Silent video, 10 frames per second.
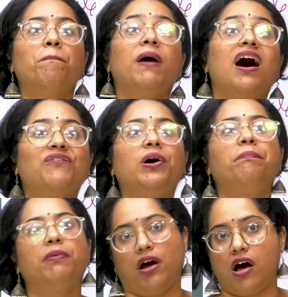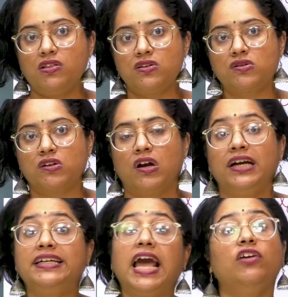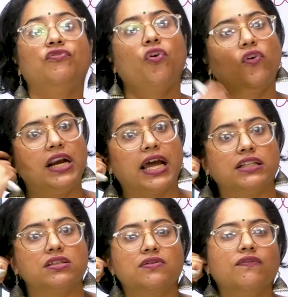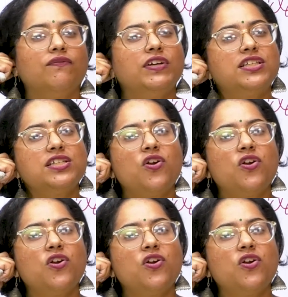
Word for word: power plants, telephone lines which is